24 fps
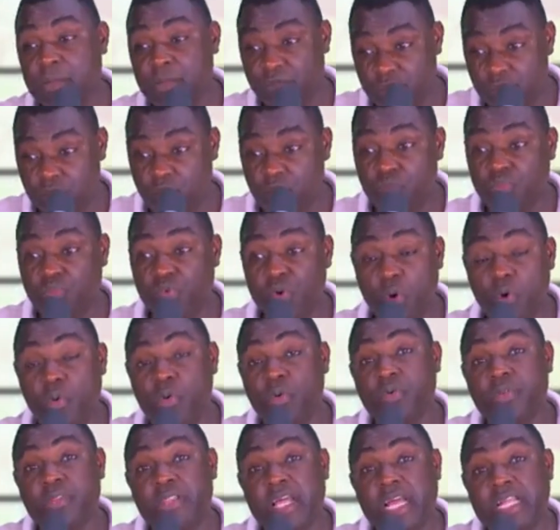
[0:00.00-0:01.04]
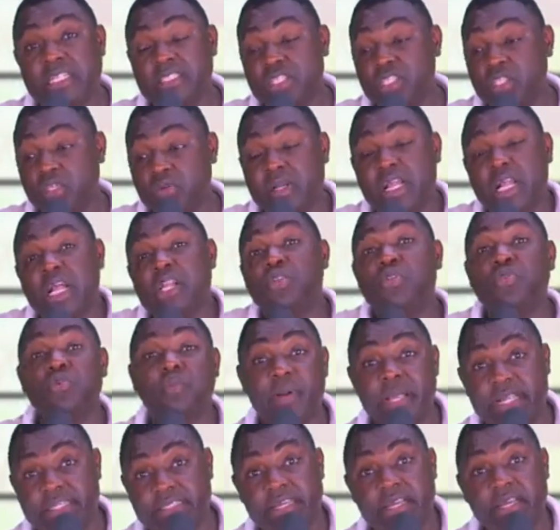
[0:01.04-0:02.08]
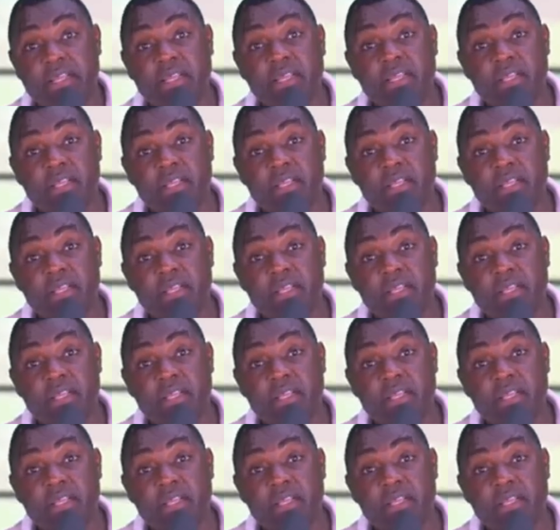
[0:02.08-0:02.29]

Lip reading: You know that you can do better.